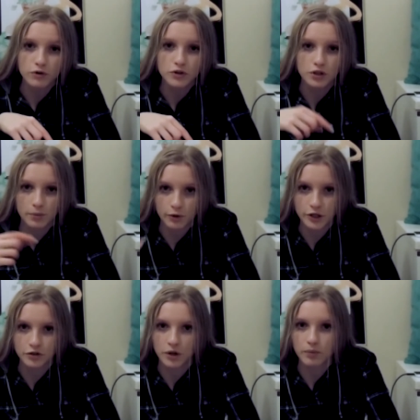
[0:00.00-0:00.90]
to the
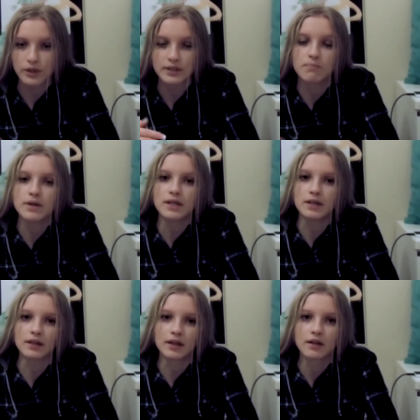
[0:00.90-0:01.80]
printer and it prints
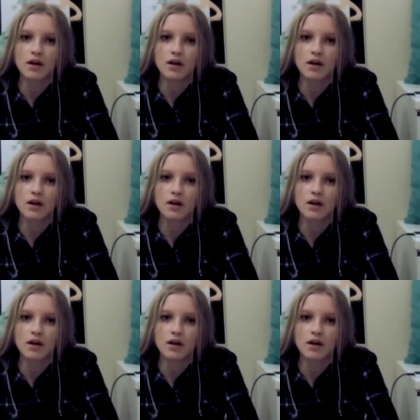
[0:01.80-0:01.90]
immediately,